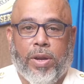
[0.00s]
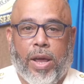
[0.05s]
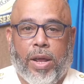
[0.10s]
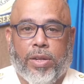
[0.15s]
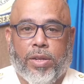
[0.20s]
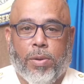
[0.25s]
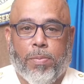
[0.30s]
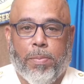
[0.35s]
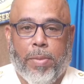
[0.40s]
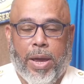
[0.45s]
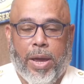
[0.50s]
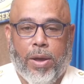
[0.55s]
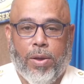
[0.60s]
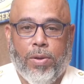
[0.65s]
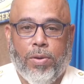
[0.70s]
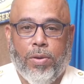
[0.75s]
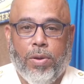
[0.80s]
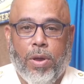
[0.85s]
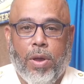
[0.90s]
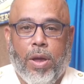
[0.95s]
that the
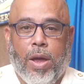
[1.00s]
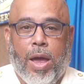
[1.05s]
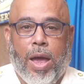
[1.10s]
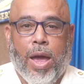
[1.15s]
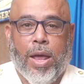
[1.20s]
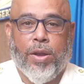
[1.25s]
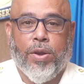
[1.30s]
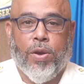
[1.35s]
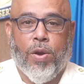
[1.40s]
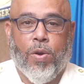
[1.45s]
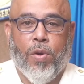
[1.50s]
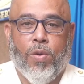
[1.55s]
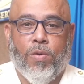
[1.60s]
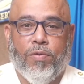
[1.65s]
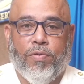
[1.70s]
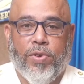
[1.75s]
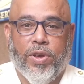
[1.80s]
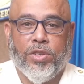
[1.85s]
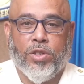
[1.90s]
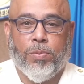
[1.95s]
male had no
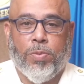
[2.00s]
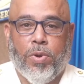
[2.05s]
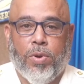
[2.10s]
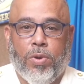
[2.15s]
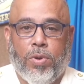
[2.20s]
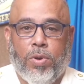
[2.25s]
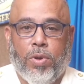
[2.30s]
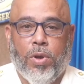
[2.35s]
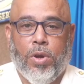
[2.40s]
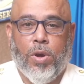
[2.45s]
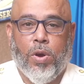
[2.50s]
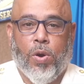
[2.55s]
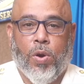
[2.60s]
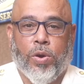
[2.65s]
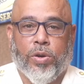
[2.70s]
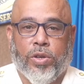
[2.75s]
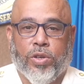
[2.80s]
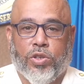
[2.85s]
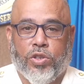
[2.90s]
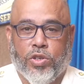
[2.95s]
visible
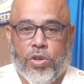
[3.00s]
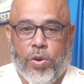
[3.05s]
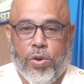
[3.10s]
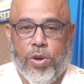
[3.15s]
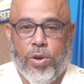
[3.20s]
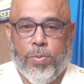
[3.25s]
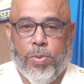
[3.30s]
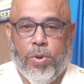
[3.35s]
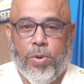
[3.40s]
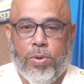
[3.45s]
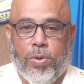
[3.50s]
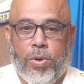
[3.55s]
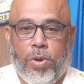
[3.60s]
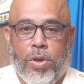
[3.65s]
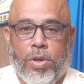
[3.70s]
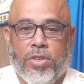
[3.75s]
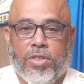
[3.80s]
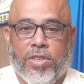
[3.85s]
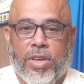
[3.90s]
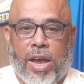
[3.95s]
or discernible
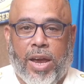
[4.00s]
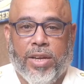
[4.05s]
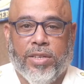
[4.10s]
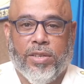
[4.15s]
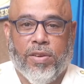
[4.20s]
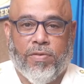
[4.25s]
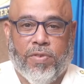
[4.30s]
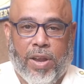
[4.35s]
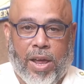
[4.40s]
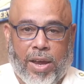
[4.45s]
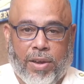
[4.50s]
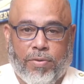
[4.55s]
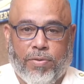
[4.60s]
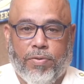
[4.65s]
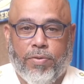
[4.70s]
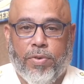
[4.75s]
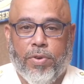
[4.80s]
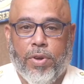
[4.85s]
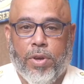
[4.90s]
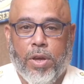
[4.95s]
signs of
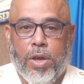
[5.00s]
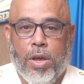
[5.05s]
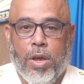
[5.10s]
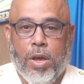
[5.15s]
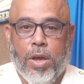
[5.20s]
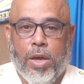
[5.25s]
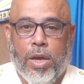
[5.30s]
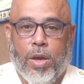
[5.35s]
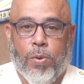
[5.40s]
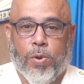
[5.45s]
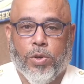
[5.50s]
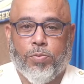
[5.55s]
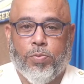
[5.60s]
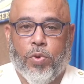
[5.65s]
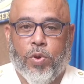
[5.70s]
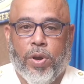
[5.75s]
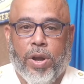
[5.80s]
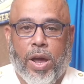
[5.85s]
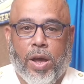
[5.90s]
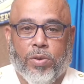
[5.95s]
life. He was
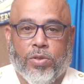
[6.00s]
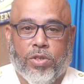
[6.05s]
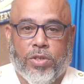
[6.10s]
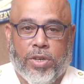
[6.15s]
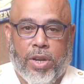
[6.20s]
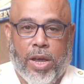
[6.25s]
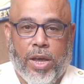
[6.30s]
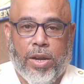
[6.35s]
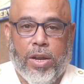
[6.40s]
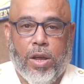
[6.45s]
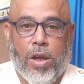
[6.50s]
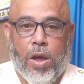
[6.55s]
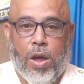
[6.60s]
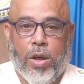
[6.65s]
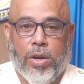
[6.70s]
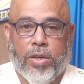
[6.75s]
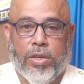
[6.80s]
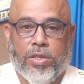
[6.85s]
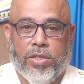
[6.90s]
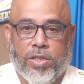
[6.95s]
pronounced dead
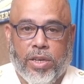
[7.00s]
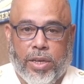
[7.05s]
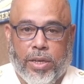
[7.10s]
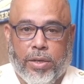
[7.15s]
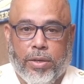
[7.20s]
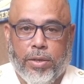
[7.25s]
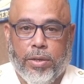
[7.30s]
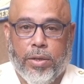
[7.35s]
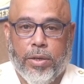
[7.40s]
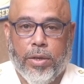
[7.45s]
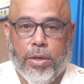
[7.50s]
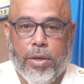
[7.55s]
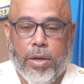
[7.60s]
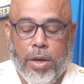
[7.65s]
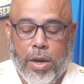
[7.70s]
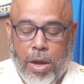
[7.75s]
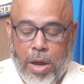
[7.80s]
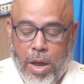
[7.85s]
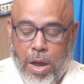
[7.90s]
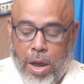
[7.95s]
on the scene.
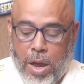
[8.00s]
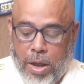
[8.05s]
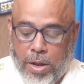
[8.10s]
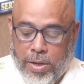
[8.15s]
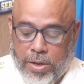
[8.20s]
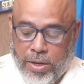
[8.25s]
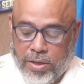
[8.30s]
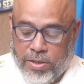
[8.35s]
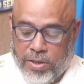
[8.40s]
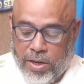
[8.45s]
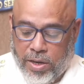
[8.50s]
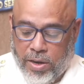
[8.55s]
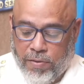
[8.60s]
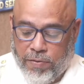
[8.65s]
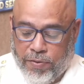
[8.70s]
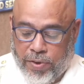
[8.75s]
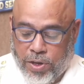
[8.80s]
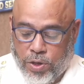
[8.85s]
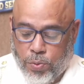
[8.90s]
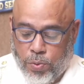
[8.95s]
This
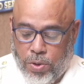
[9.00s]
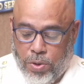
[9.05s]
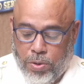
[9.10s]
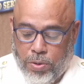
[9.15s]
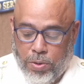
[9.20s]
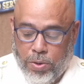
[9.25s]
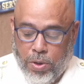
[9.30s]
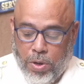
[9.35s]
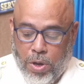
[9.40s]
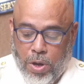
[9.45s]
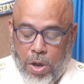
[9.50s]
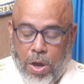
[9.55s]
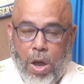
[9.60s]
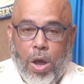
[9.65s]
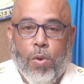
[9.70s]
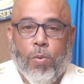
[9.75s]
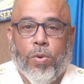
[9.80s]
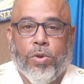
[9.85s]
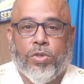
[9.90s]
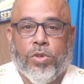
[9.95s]
individual
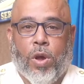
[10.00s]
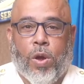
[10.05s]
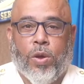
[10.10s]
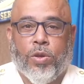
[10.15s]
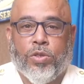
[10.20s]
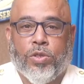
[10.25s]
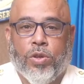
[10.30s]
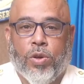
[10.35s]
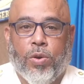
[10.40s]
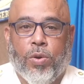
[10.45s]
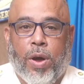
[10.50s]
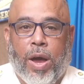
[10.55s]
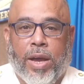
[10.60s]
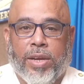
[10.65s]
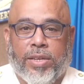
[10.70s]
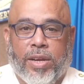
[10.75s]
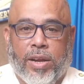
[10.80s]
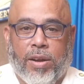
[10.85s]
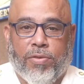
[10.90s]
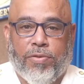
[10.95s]
was also
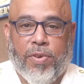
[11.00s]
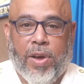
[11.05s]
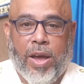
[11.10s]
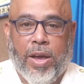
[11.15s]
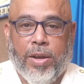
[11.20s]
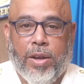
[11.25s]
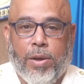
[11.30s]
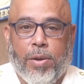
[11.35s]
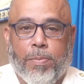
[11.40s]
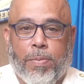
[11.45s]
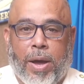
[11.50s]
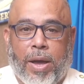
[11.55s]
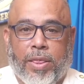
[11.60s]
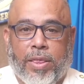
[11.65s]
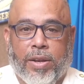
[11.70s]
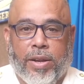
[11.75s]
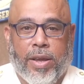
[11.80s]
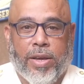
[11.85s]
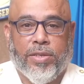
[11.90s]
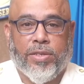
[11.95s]
identified by
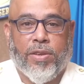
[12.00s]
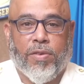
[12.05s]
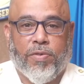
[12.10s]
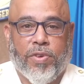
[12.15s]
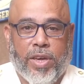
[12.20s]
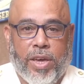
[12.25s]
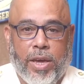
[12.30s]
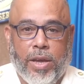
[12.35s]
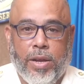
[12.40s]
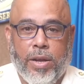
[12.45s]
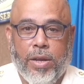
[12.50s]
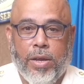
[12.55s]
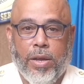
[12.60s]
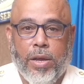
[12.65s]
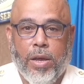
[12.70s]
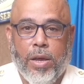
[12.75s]
the next of kin